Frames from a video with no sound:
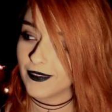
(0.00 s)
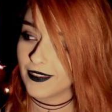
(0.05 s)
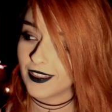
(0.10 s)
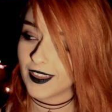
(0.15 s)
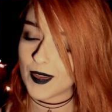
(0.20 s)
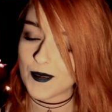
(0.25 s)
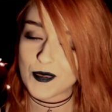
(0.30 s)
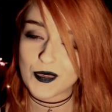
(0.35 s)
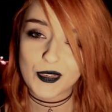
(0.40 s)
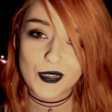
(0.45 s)

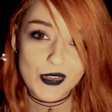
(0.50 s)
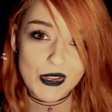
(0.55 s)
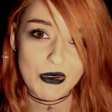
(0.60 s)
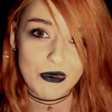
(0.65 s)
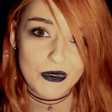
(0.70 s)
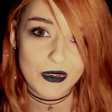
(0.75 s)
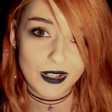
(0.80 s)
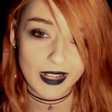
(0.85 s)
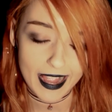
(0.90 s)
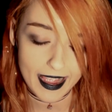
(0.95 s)
I'm so
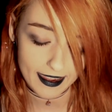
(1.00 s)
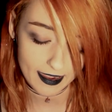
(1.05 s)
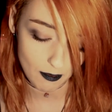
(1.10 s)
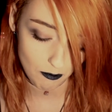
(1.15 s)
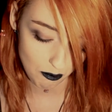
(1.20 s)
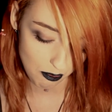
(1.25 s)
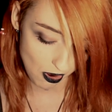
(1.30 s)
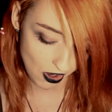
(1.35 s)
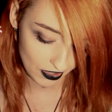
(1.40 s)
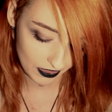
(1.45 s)
glad I
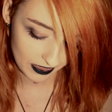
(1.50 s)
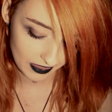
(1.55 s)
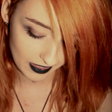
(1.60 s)
bought